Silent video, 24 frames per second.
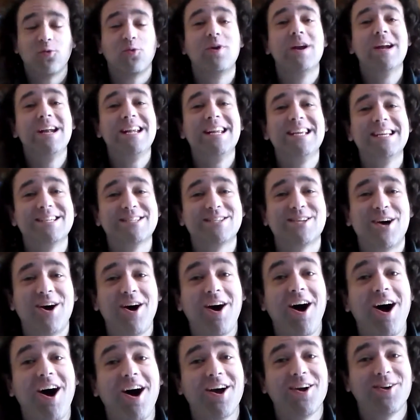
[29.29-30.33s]
Reading is
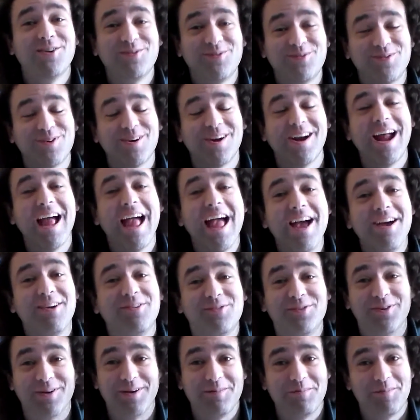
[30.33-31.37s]
hard for
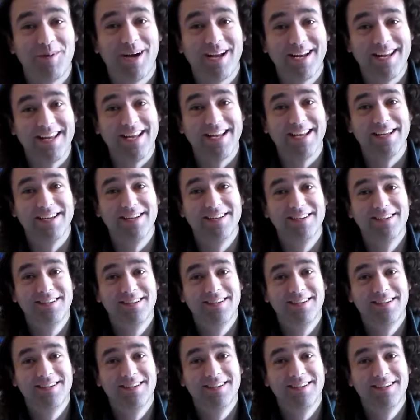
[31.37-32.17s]
everybody.